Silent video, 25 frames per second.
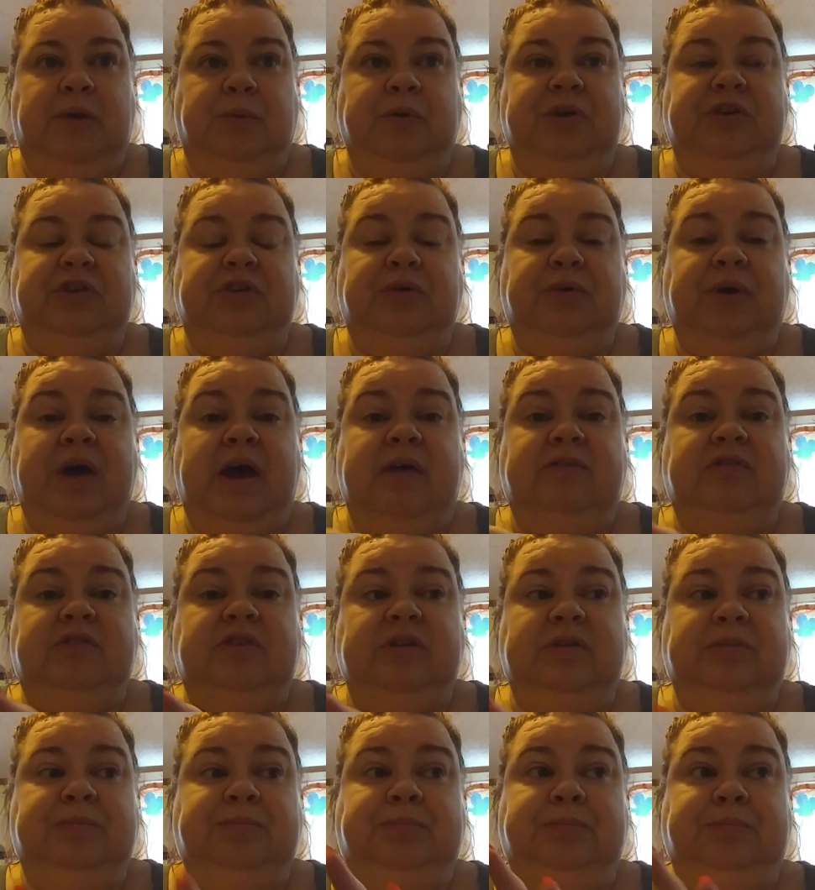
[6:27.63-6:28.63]
We do have
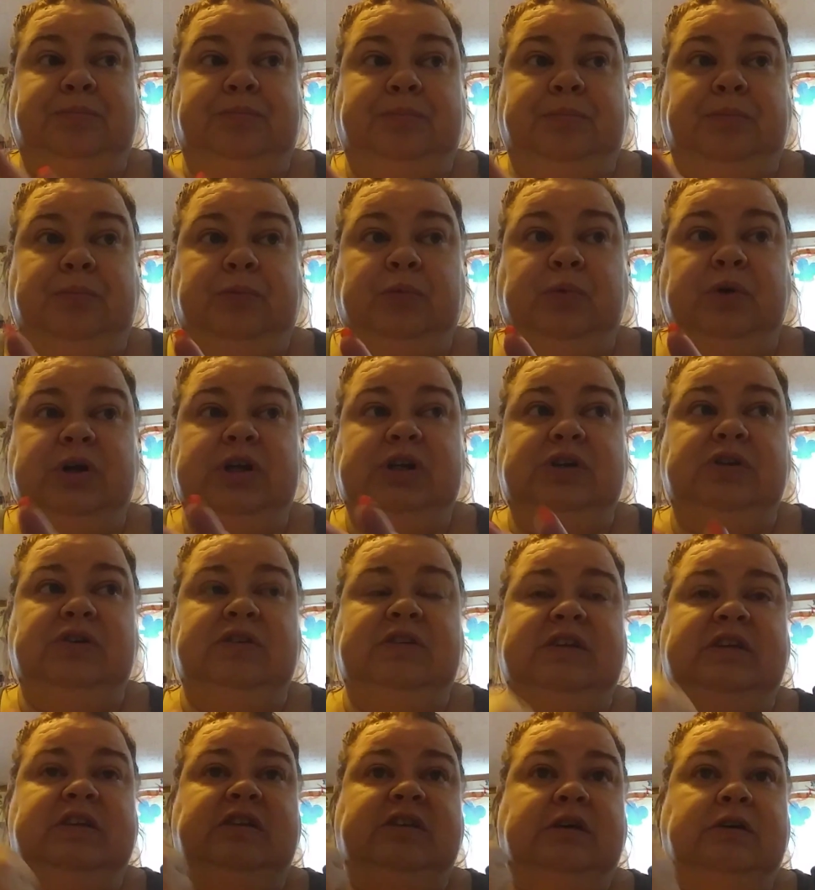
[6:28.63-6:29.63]
to Richard's
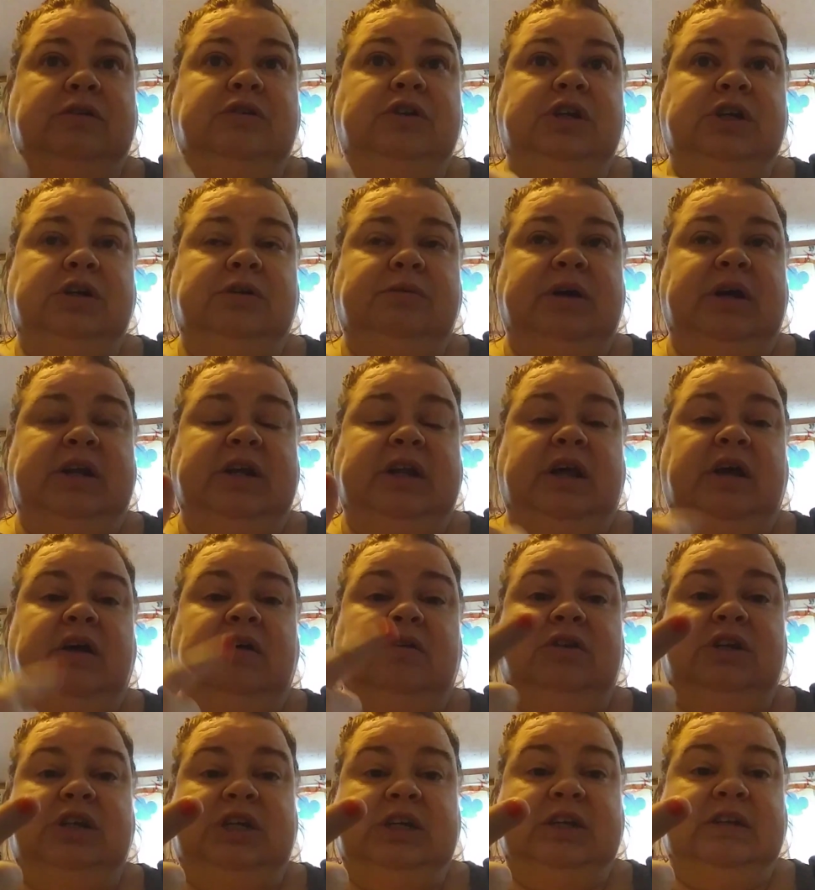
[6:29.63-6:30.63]
at dojo right now,
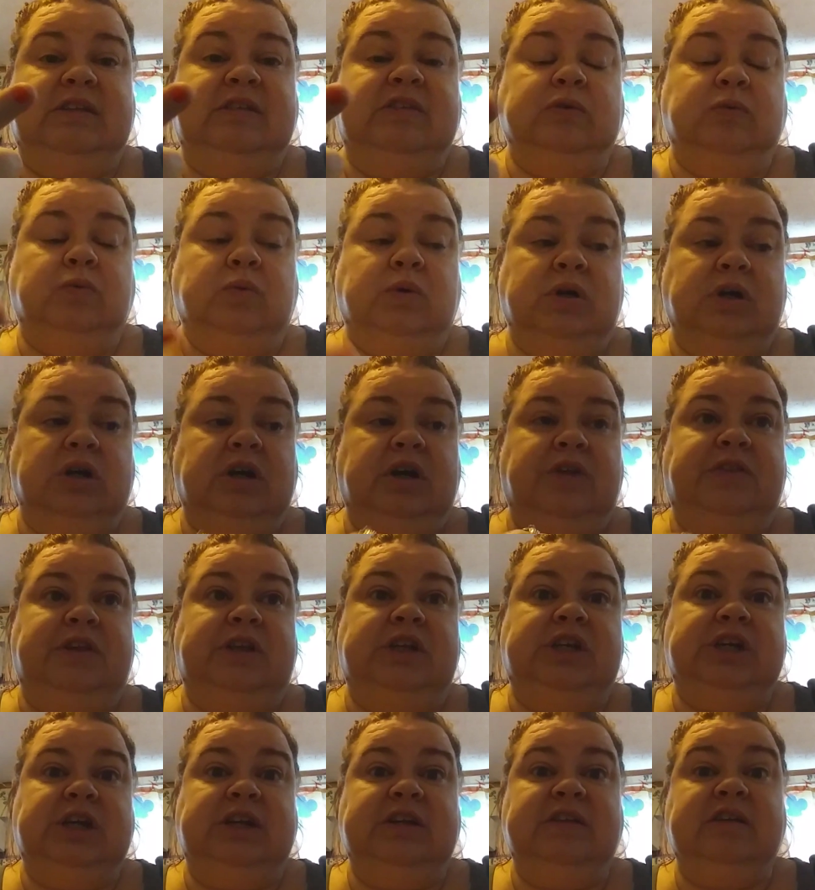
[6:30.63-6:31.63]
and Jaden's at work, and then
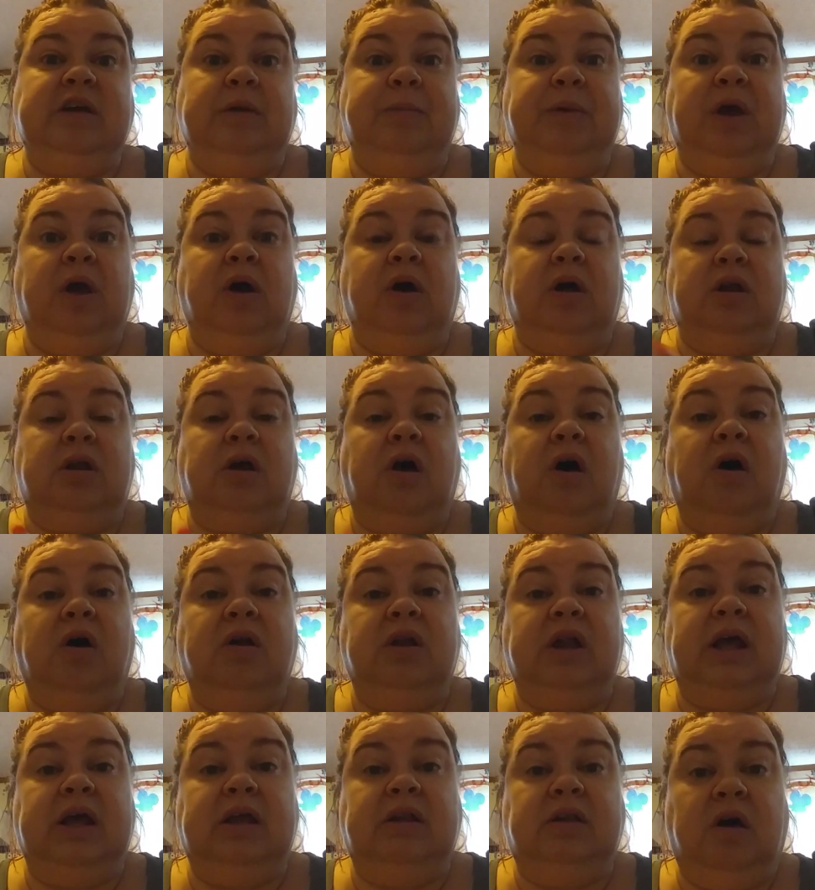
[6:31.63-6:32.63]
Jaden's gonna be gone all
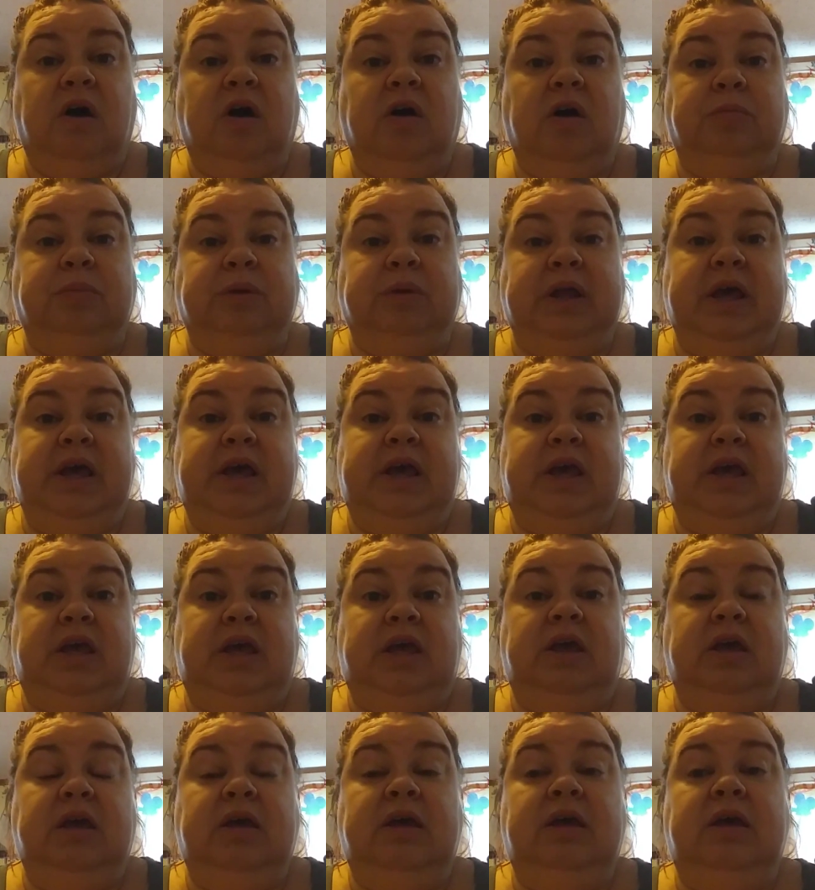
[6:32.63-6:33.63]
night long
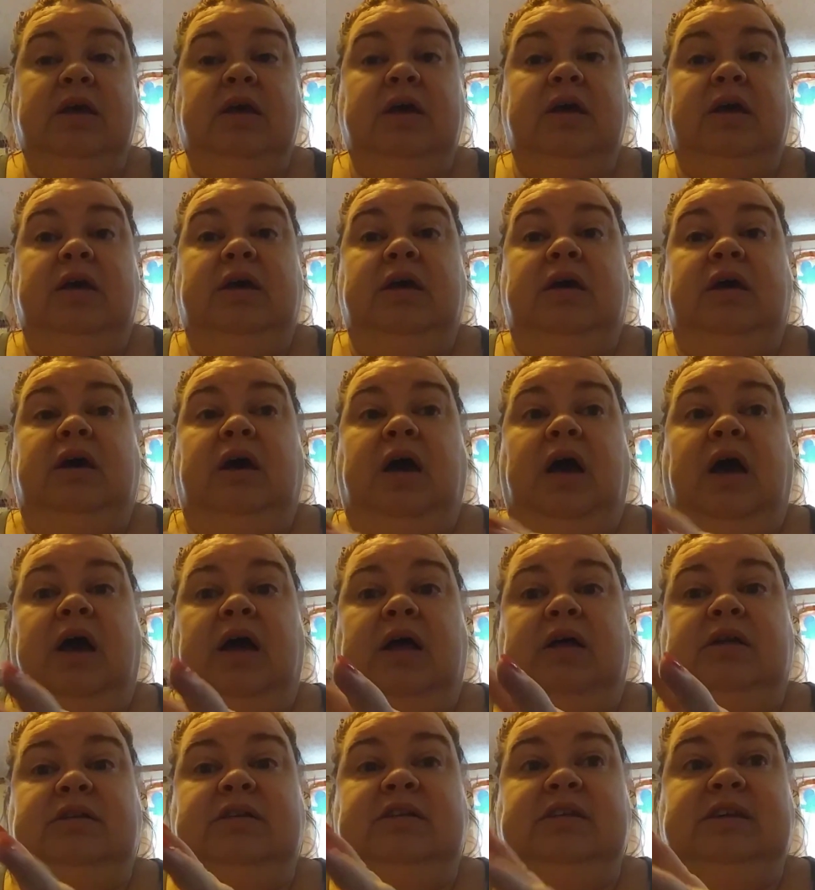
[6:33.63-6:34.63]
playing
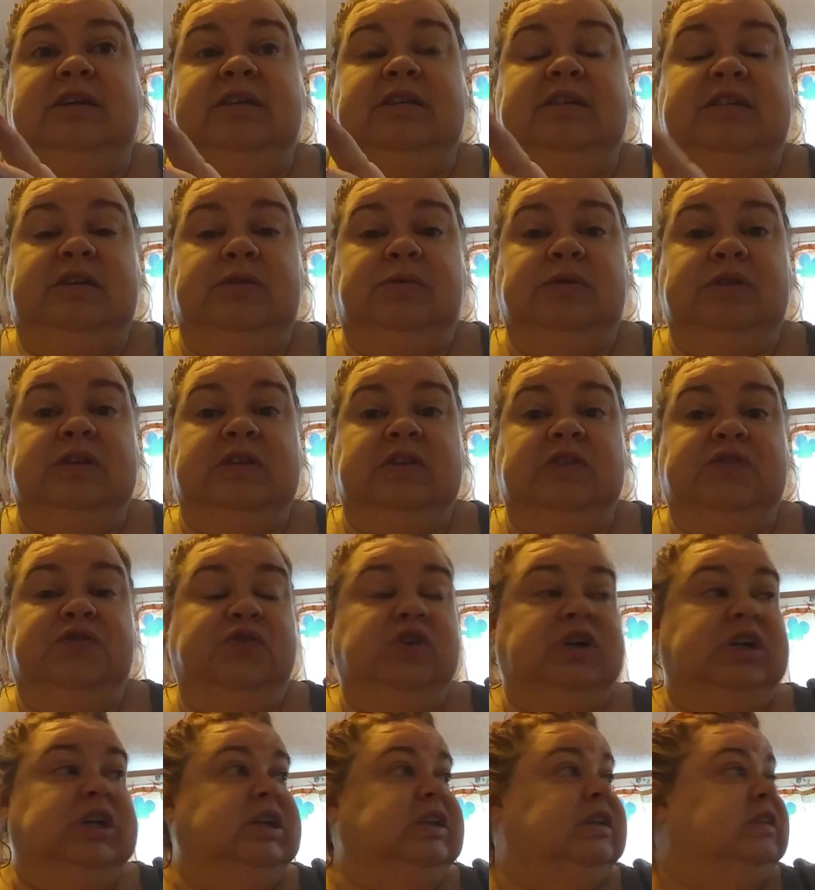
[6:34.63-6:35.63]
uh, D and D with his
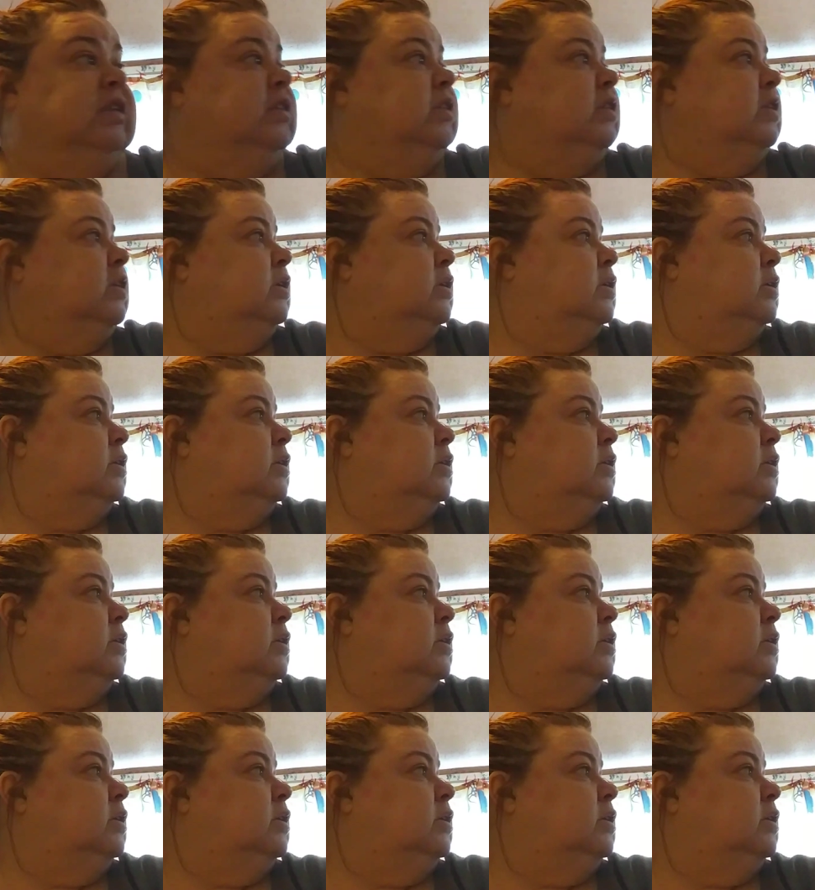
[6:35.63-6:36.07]
friends.